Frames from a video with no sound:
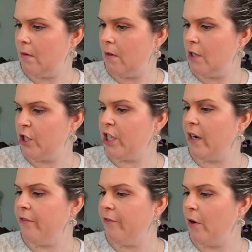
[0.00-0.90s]

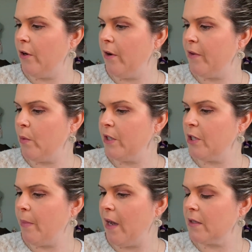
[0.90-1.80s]
share a photo of your
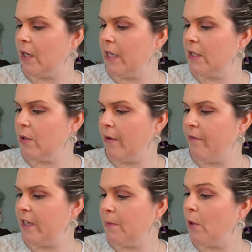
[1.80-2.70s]
winter box on Instagram,
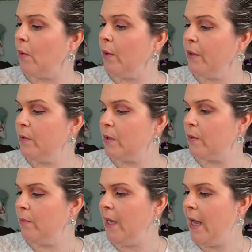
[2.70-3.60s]
Facebook, or
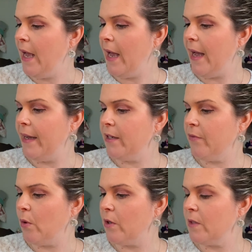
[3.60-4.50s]
YouTube. And
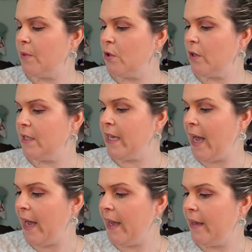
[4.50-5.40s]
of course, be sure to
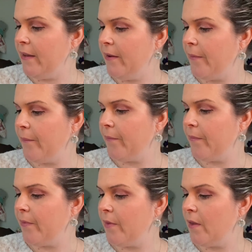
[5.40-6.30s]
tag,
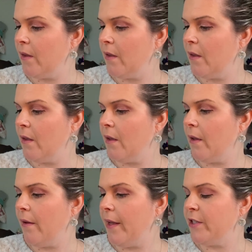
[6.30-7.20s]

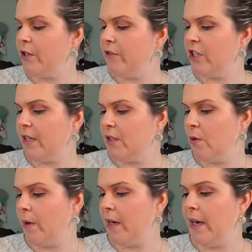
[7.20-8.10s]
enter a chance
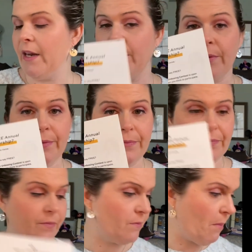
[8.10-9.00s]
to win an annual
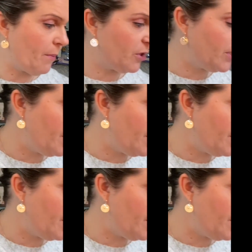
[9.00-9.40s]
membership.